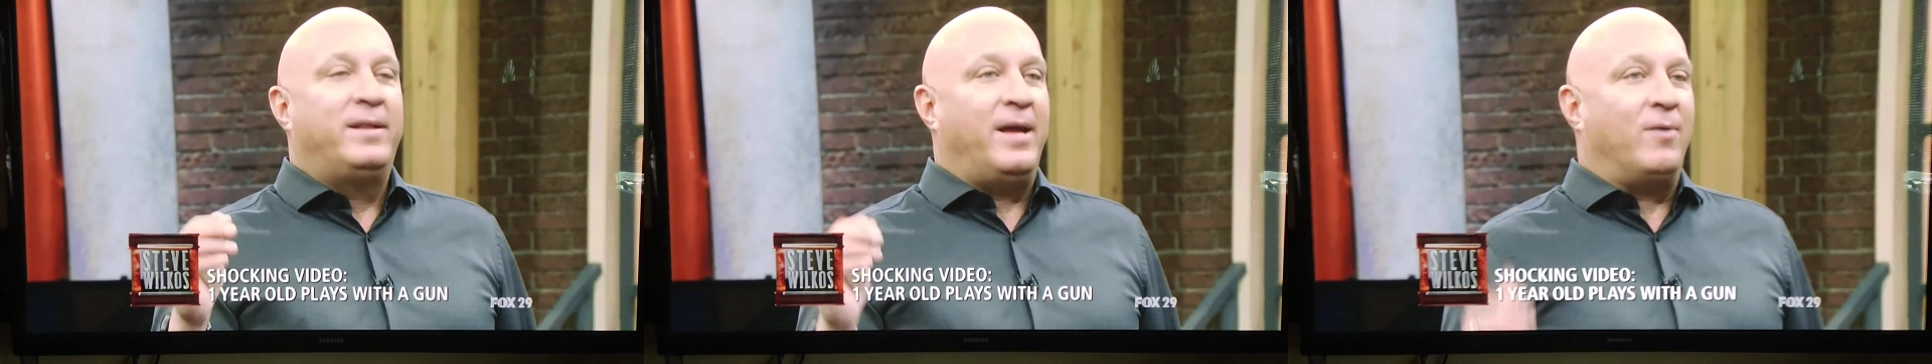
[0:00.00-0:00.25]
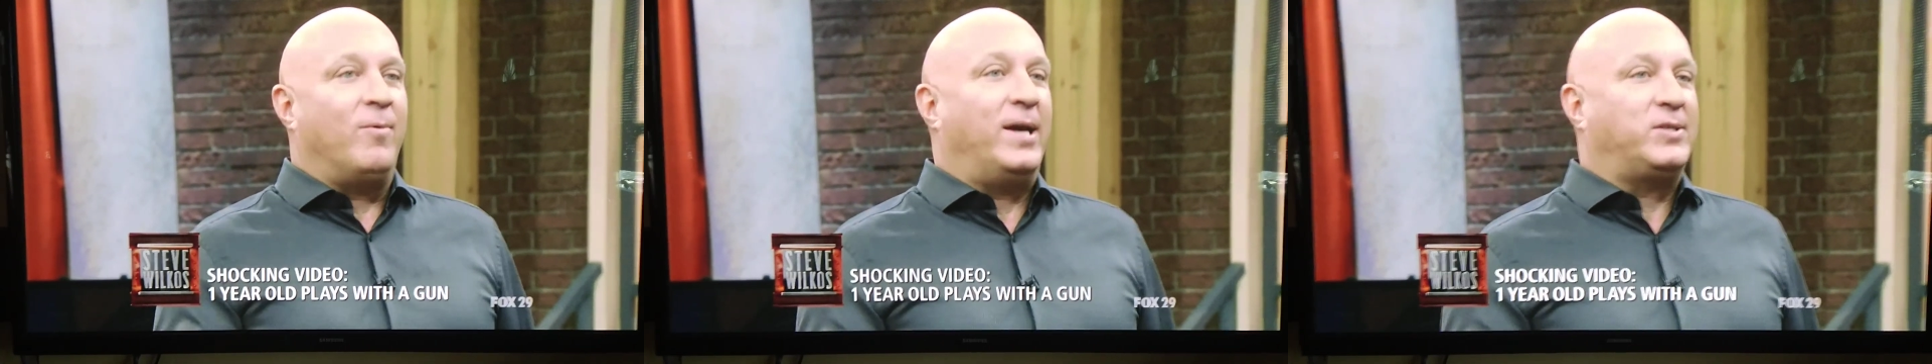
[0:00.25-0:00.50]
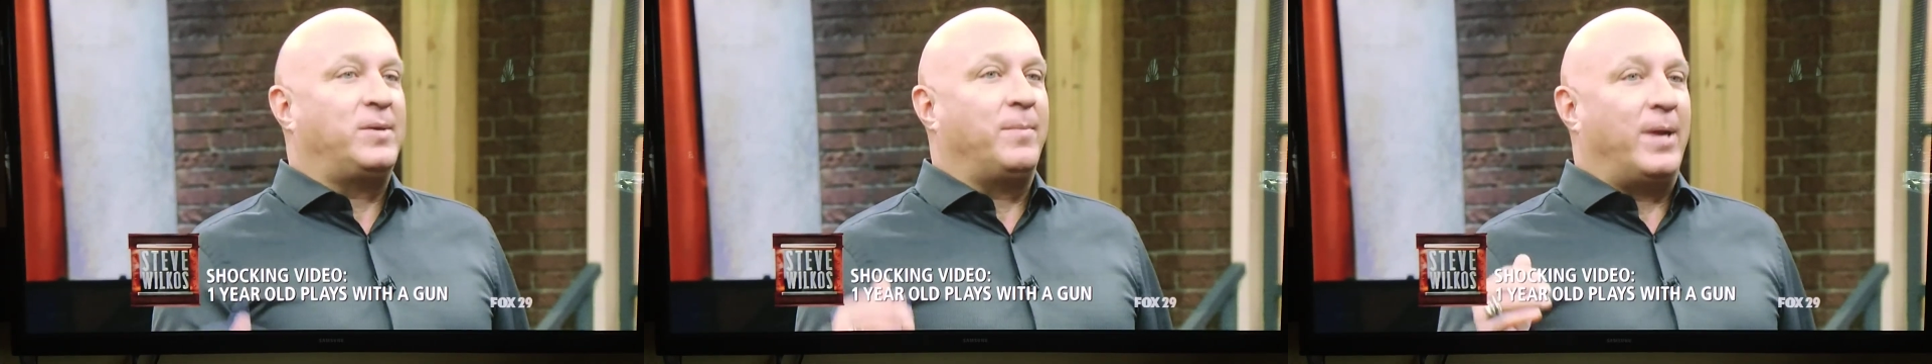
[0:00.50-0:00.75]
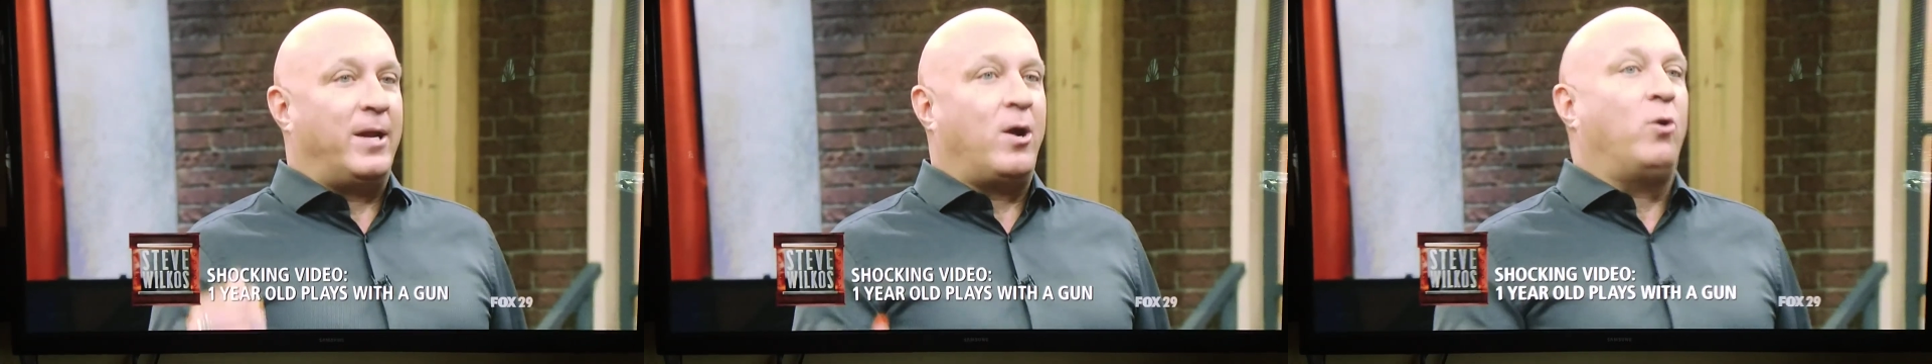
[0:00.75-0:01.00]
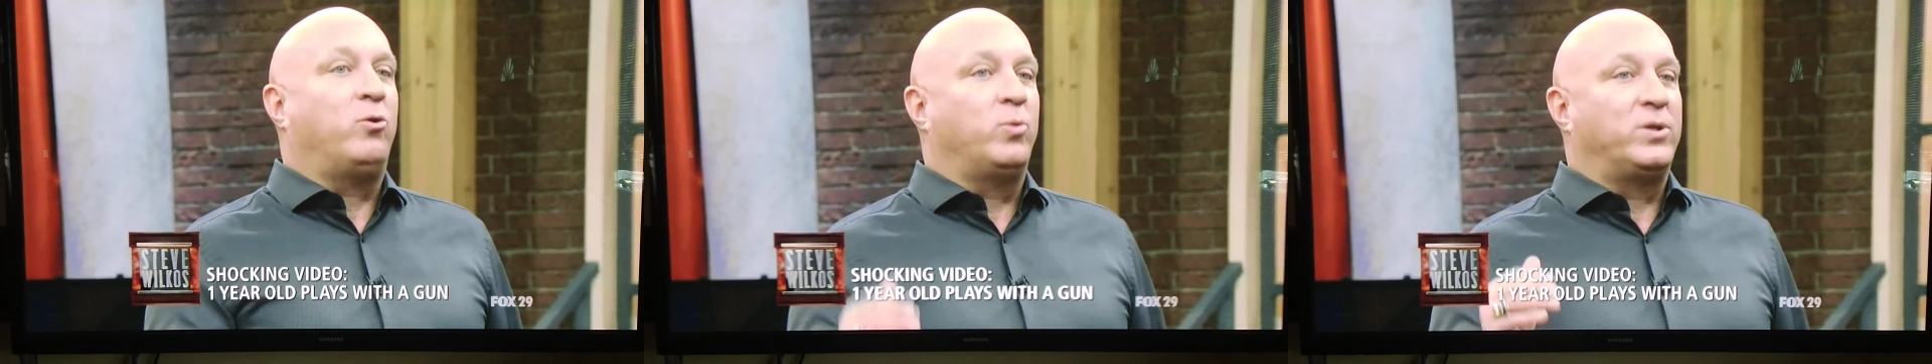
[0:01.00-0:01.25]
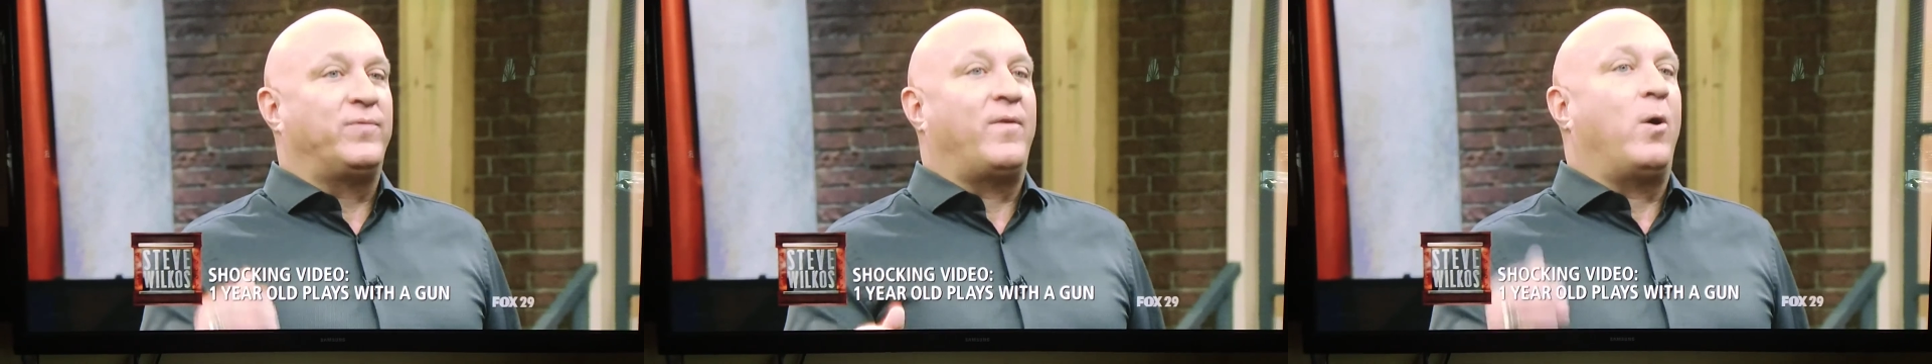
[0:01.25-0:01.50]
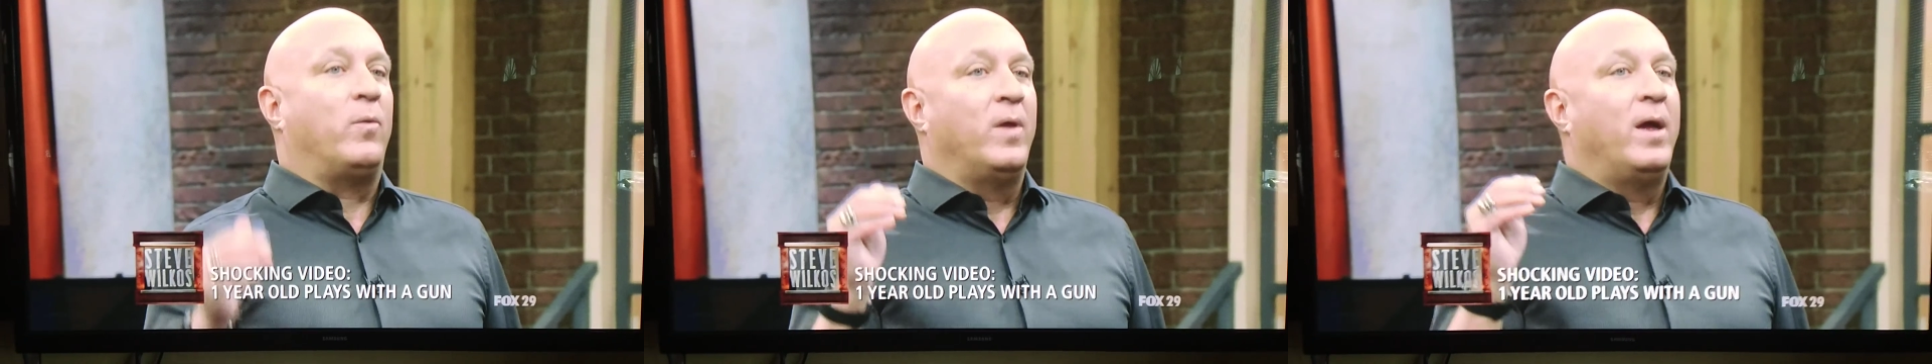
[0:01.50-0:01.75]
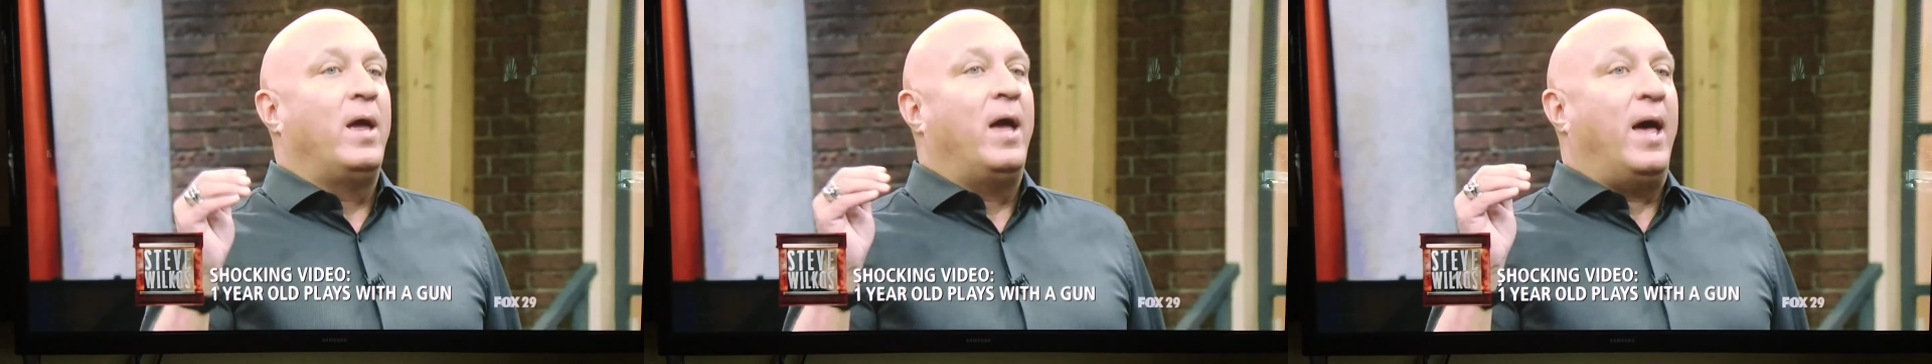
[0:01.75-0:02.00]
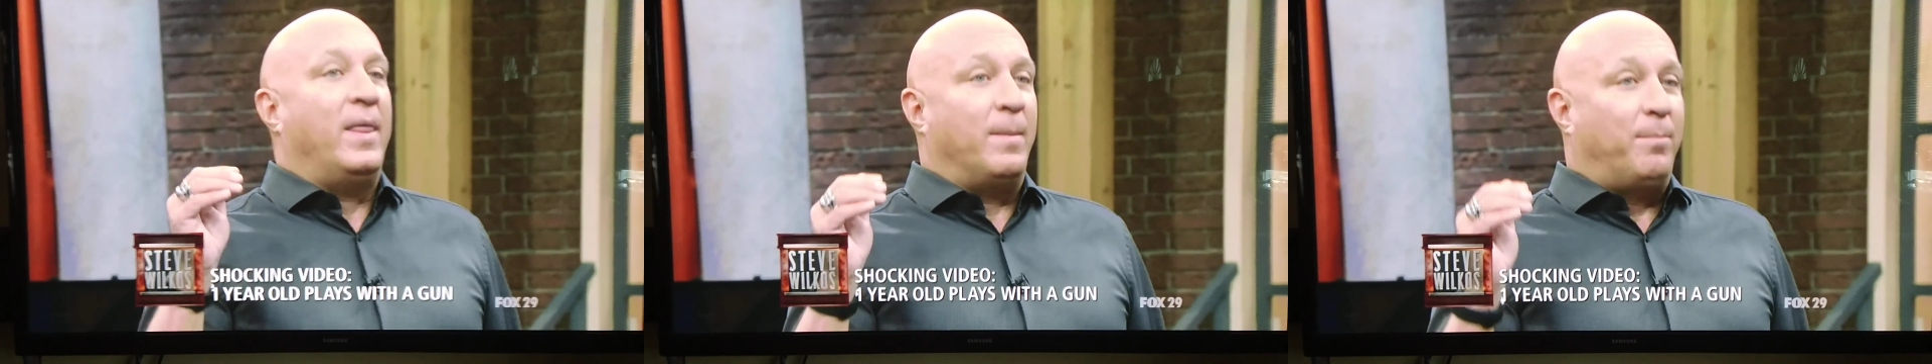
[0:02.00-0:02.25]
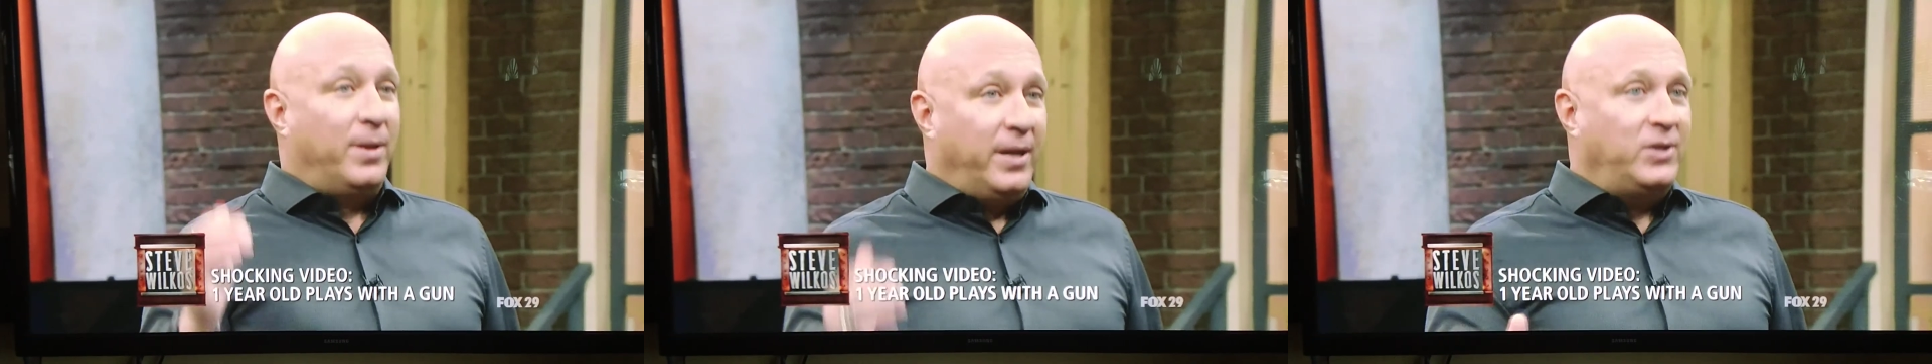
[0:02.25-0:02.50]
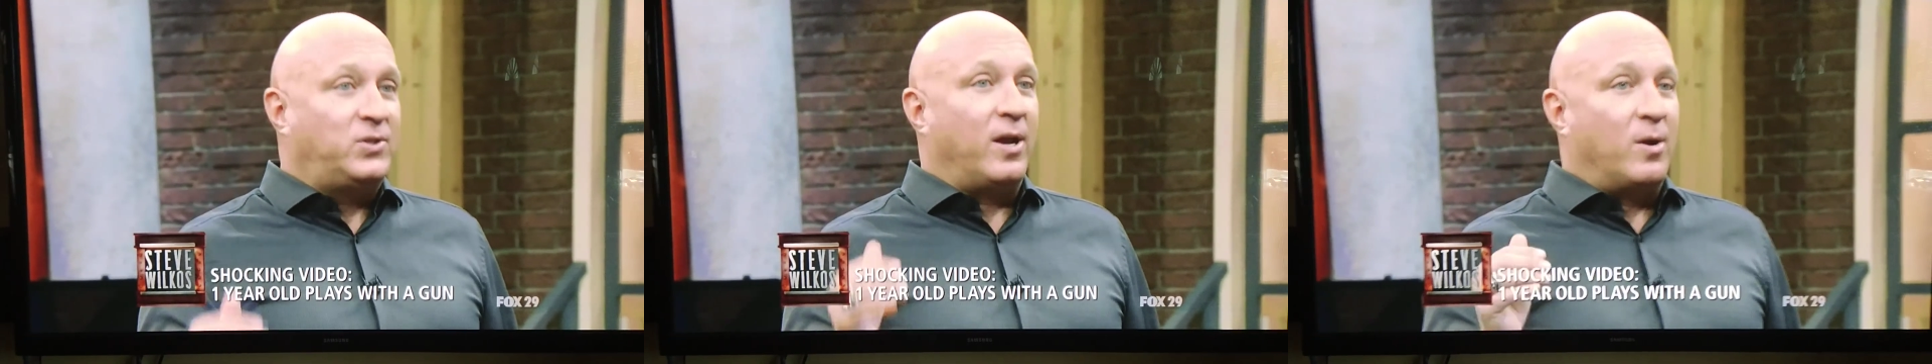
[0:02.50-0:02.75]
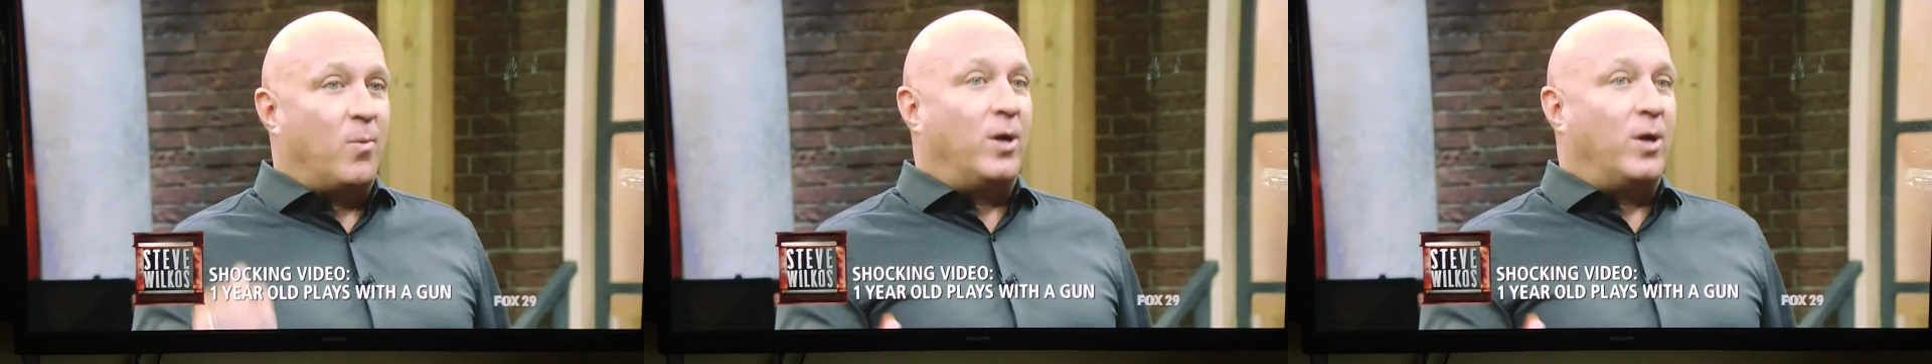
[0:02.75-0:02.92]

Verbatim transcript: they arrest him, and they go through his phone, and the police are the